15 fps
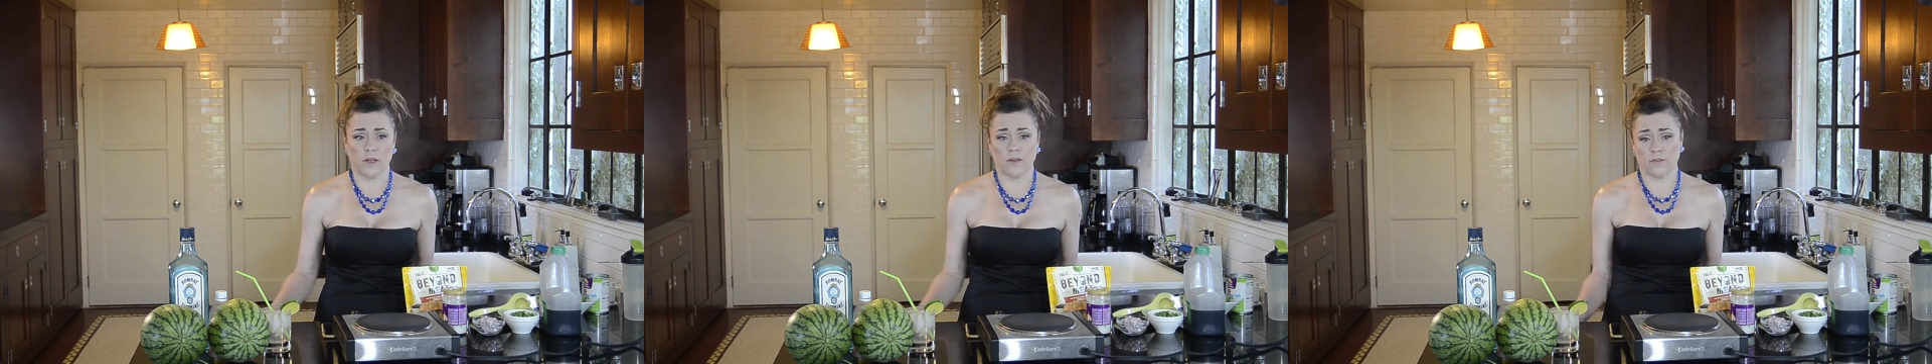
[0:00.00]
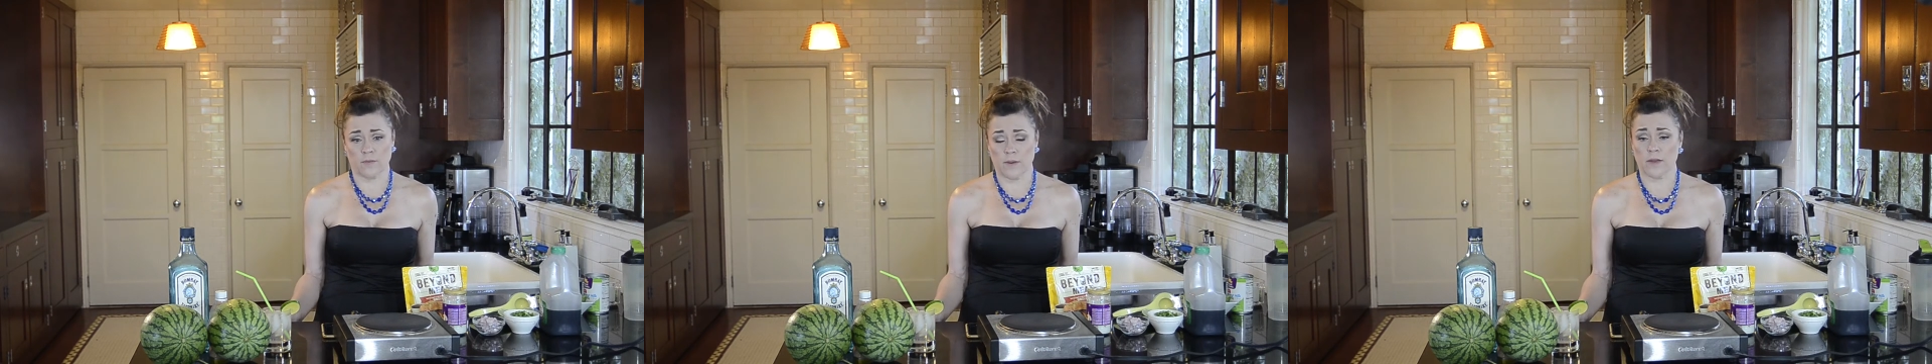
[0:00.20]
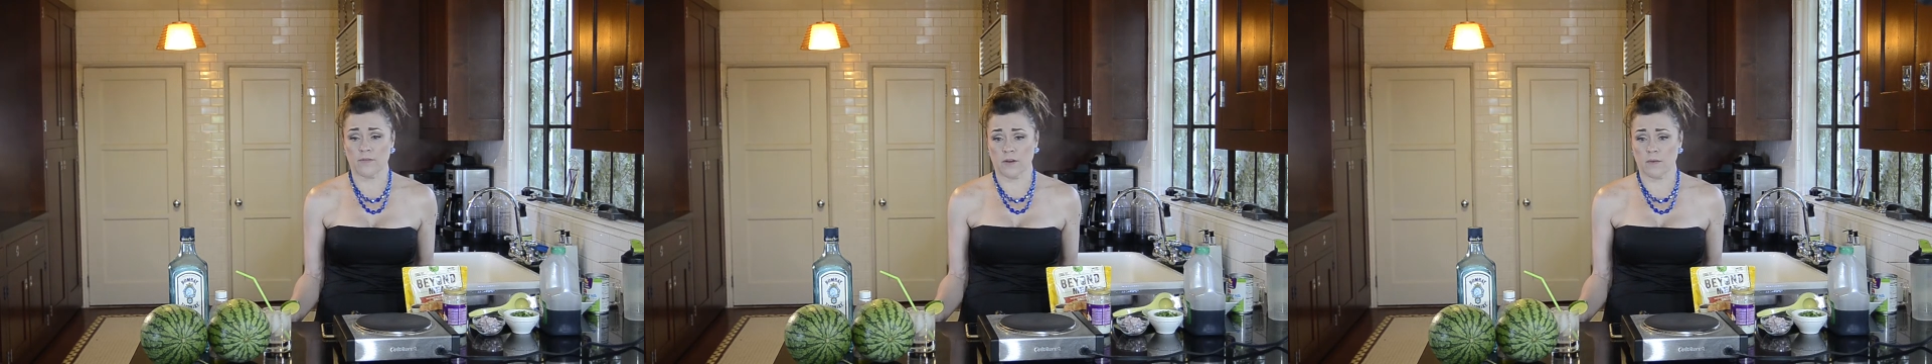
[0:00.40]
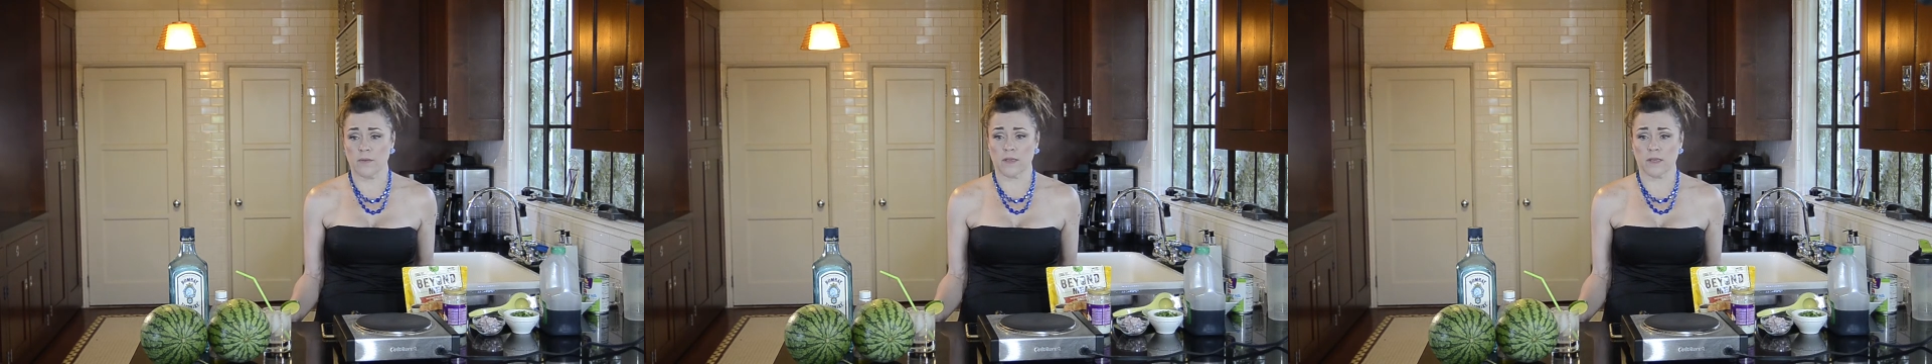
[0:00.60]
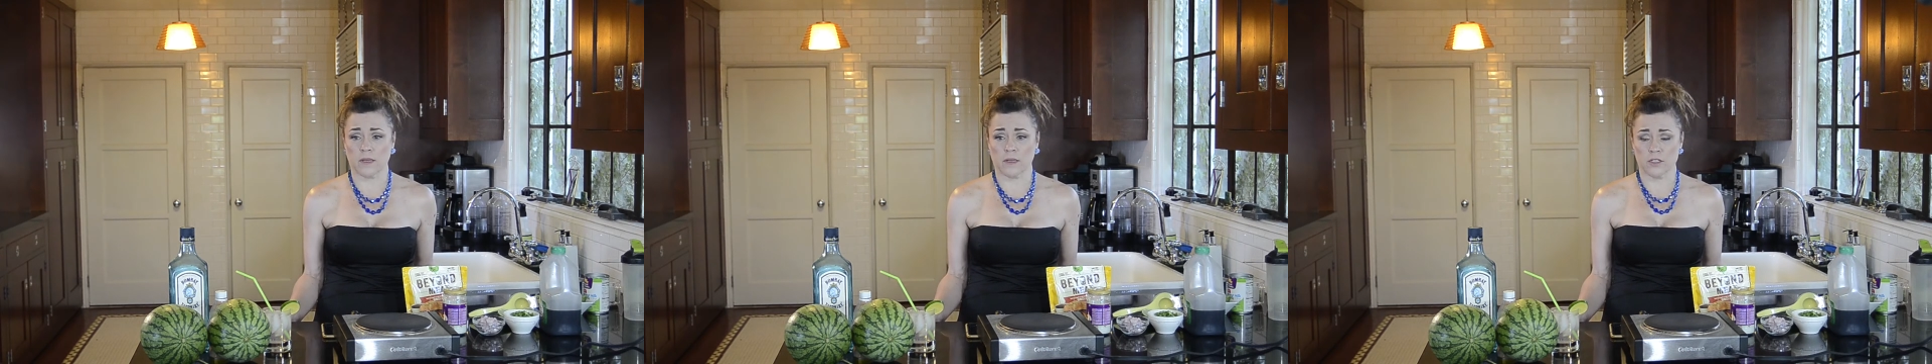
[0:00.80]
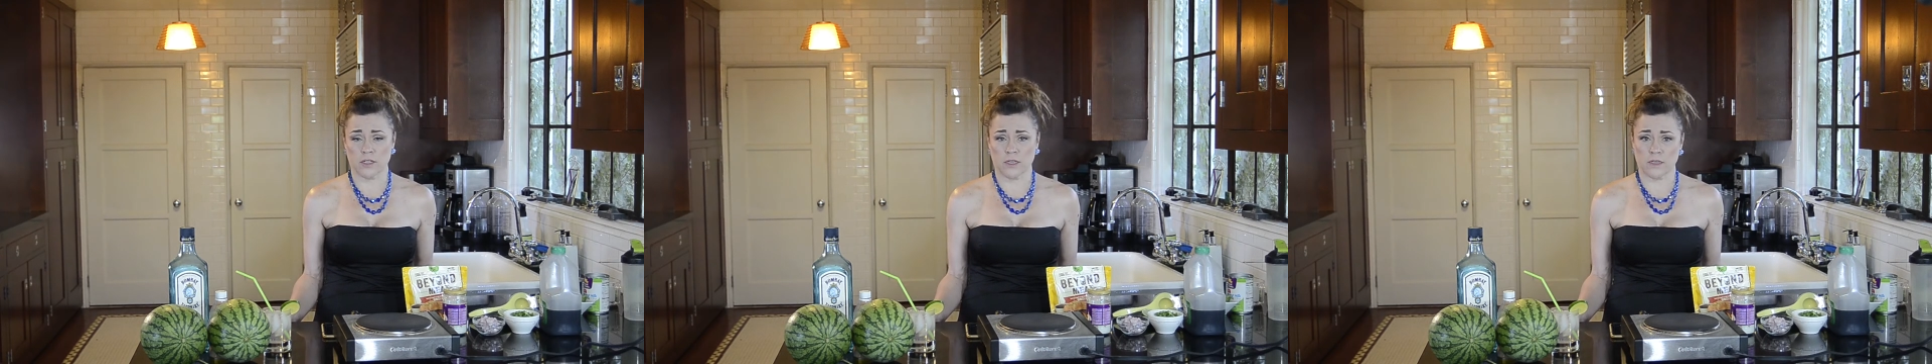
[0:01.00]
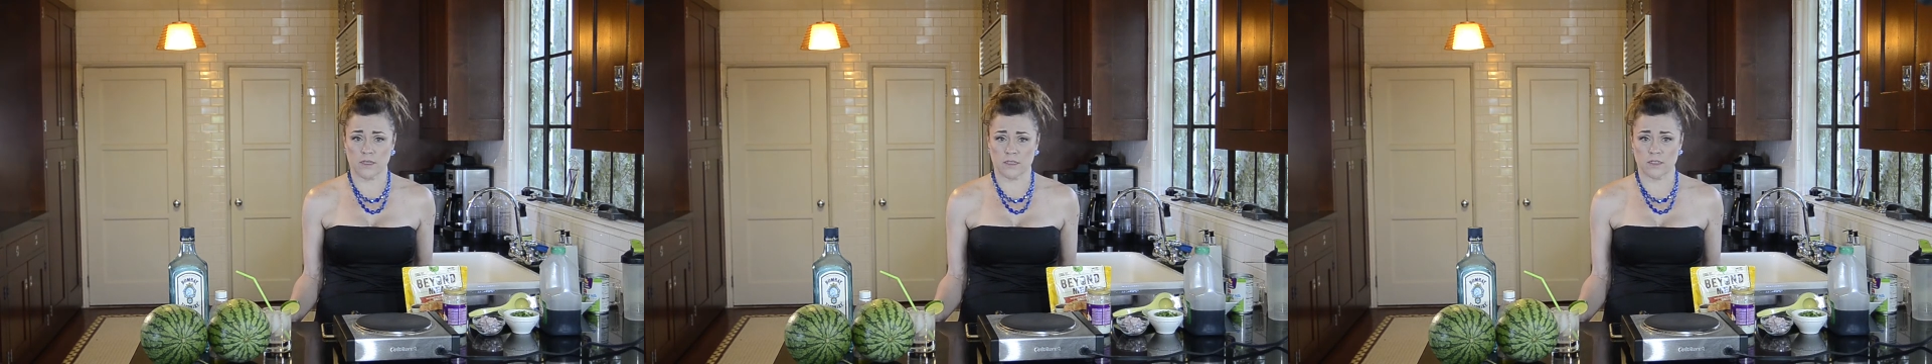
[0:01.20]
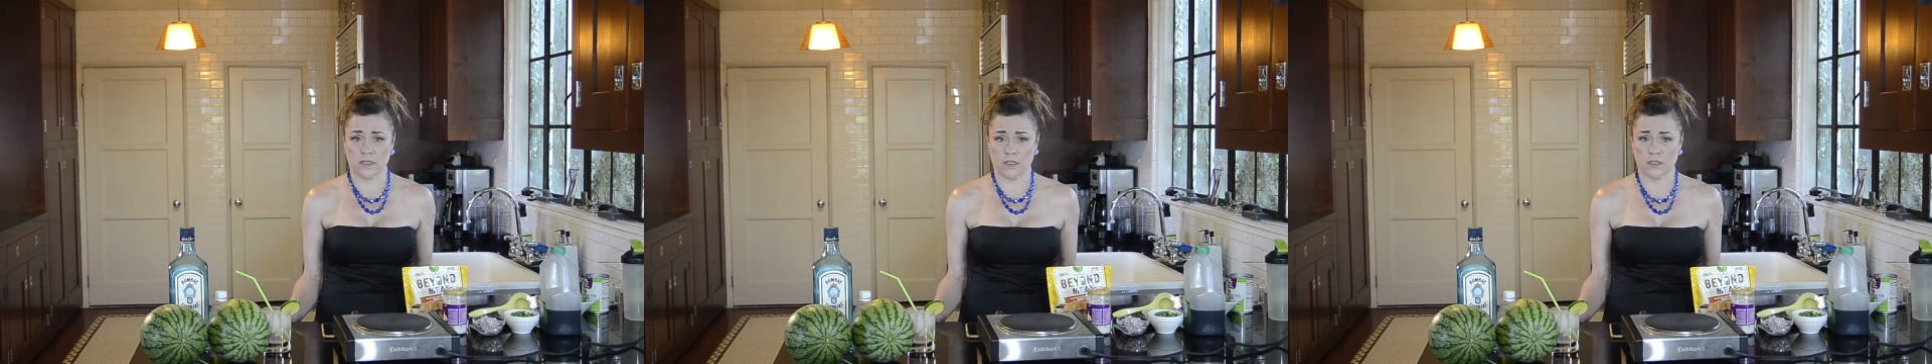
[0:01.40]
if I'm making a
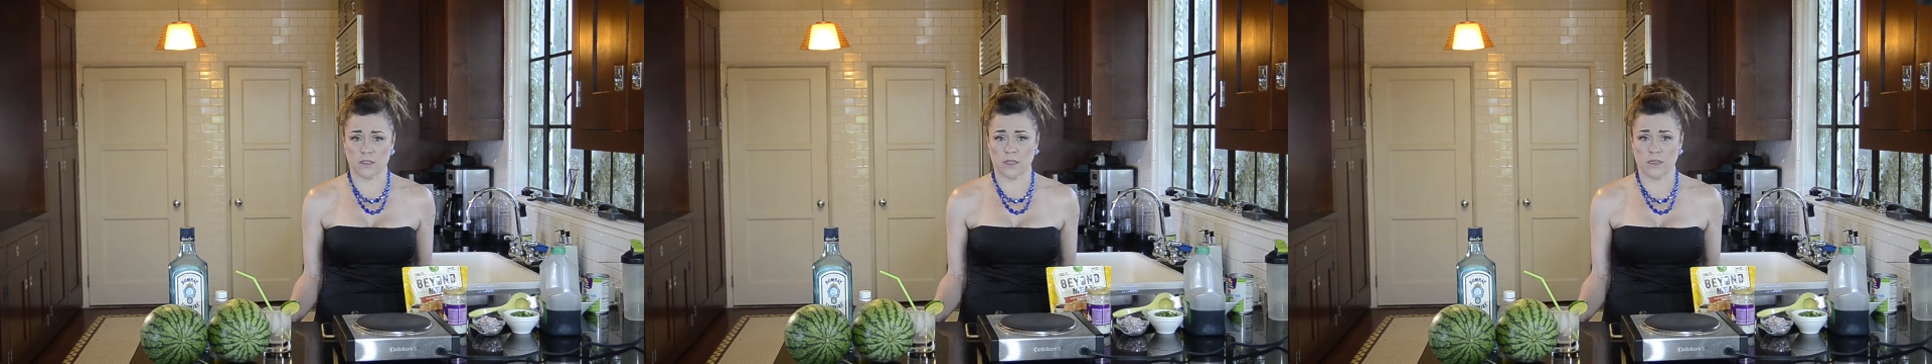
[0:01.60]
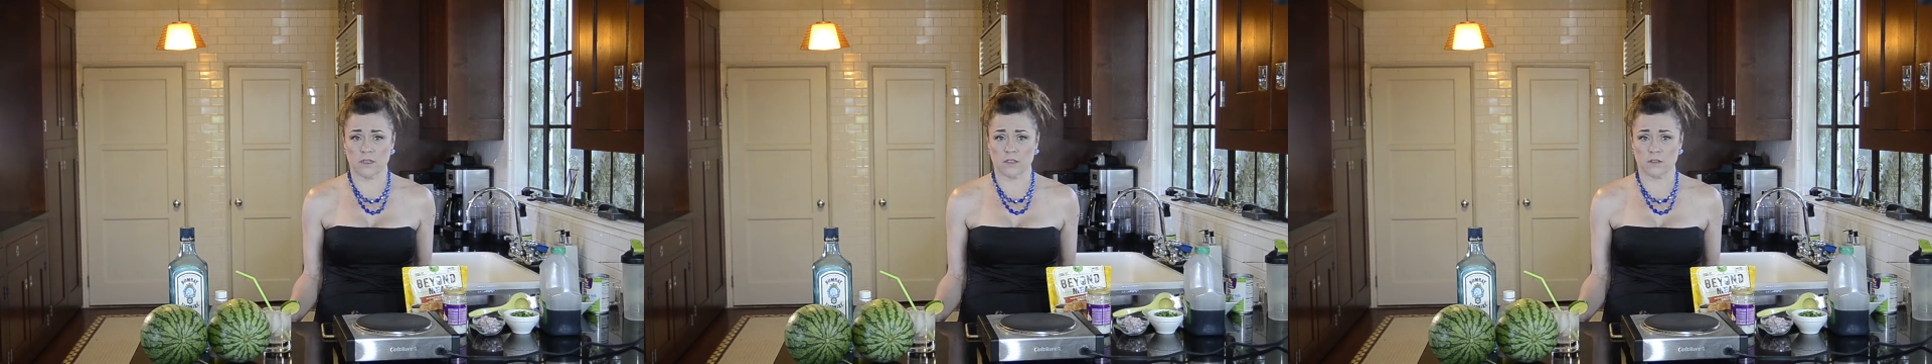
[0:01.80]
Chinese dish that